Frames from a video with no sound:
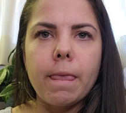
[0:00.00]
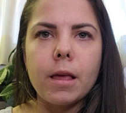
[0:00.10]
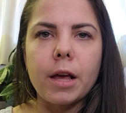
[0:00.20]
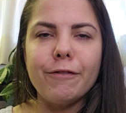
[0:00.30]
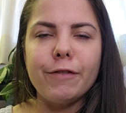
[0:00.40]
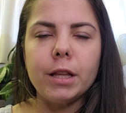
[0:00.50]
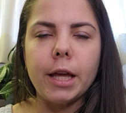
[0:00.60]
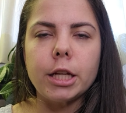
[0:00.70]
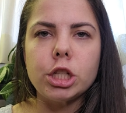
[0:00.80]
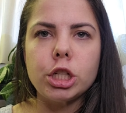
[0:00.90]
It can feel
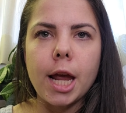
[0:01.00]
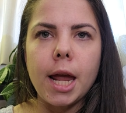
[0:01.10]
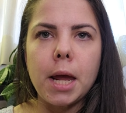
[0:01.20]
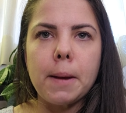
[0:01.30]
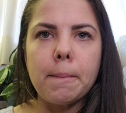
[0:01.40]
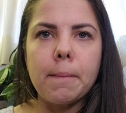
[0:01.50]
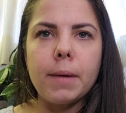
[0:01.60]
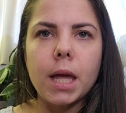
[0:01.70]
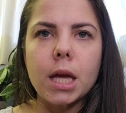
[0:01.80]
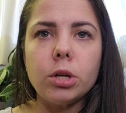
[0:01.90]
like
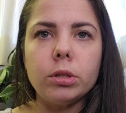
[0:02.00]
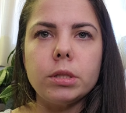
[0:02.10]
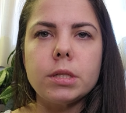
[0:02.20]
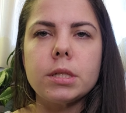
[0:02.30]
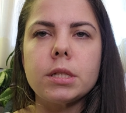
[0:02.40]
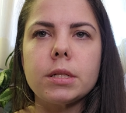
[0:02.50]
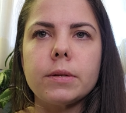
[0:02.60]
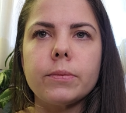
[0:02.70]
shame, guilt.